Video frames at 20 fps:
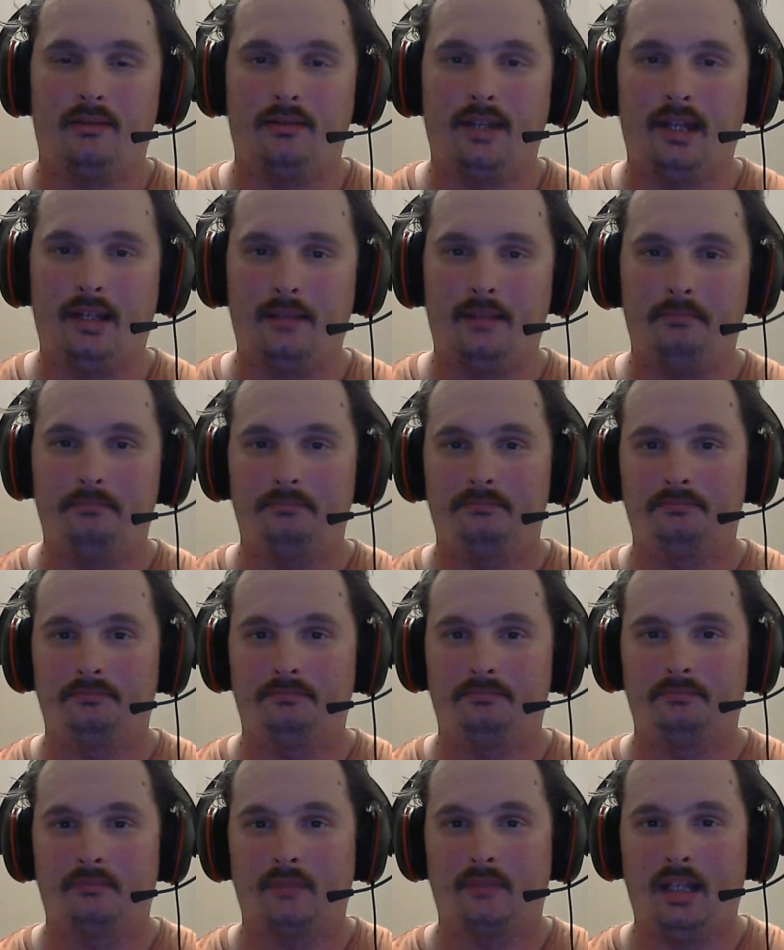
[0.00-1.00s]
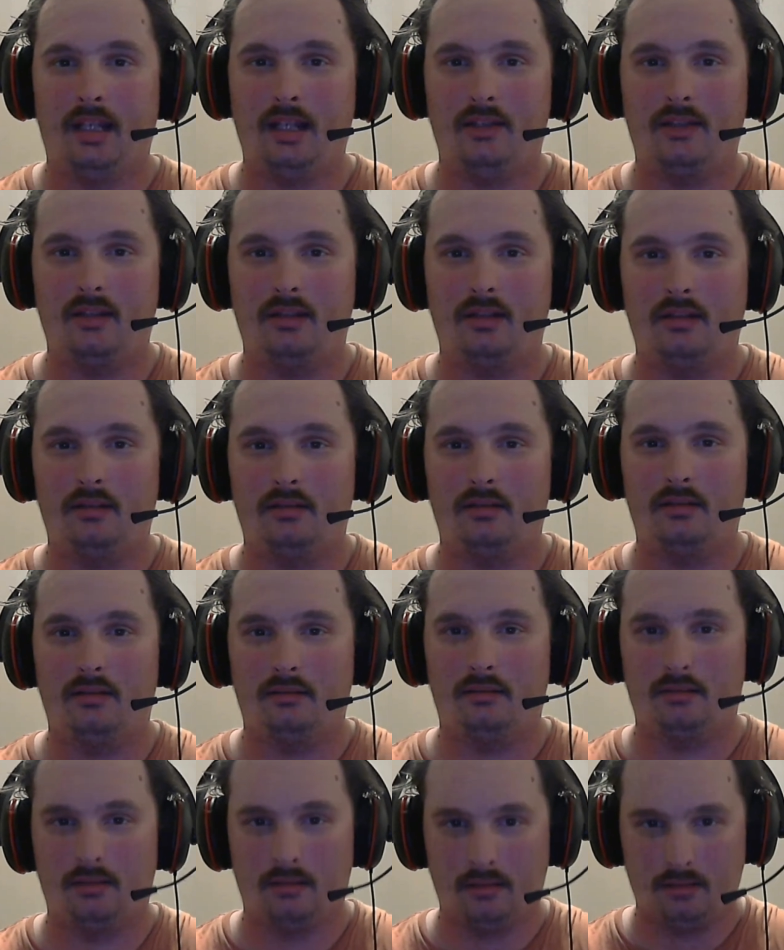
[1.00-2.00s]
that he's going to
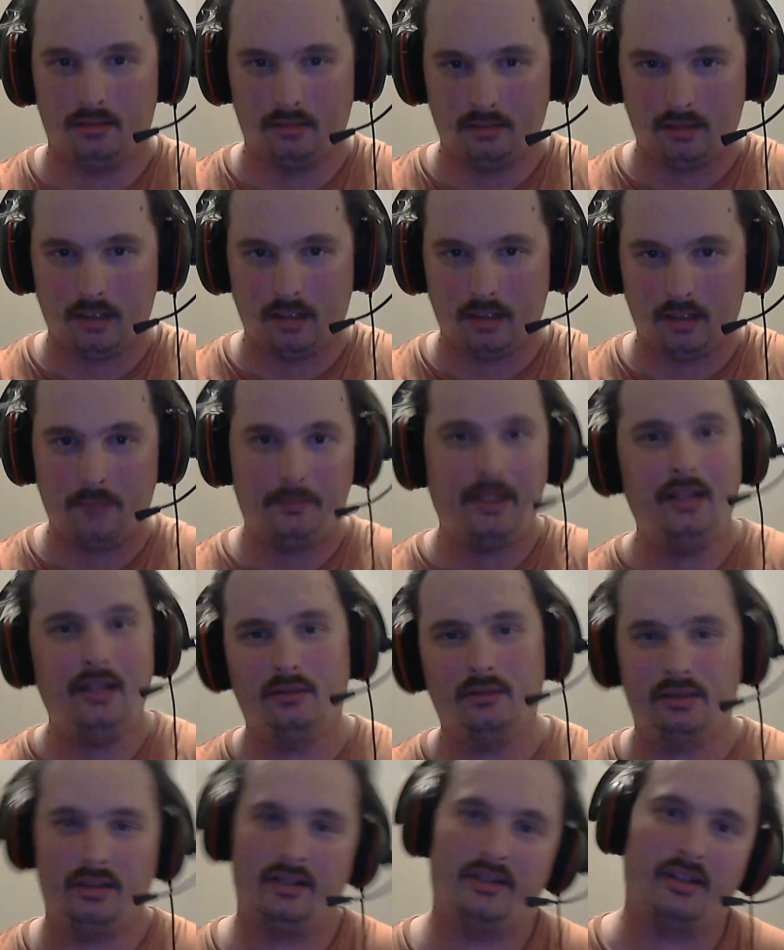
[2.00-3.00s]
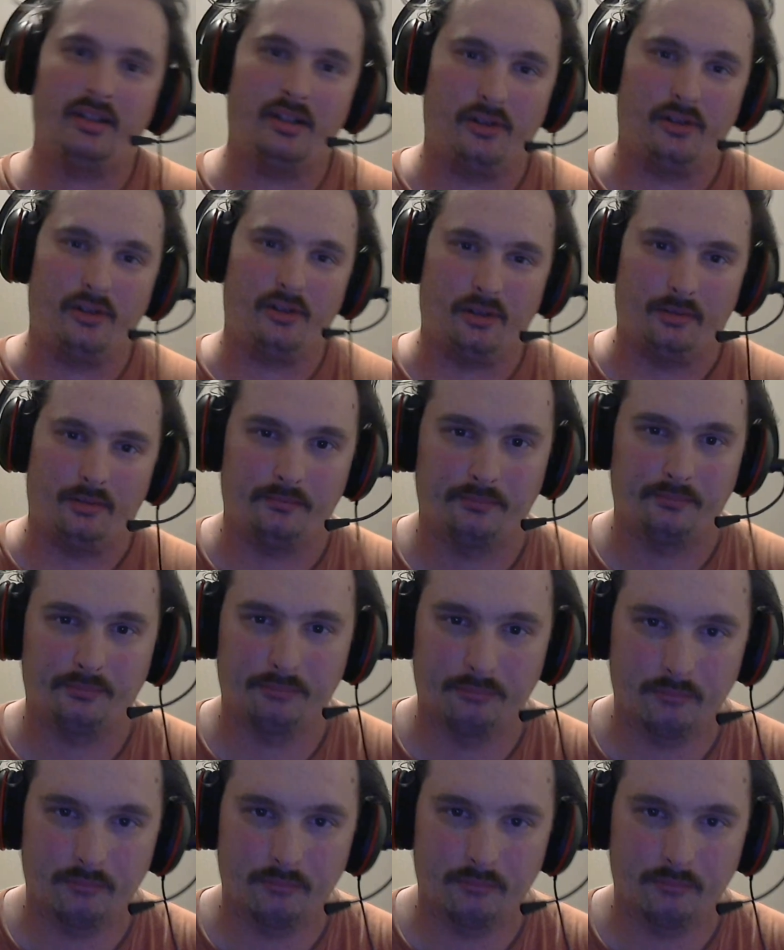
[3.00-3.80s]
appeal the decision,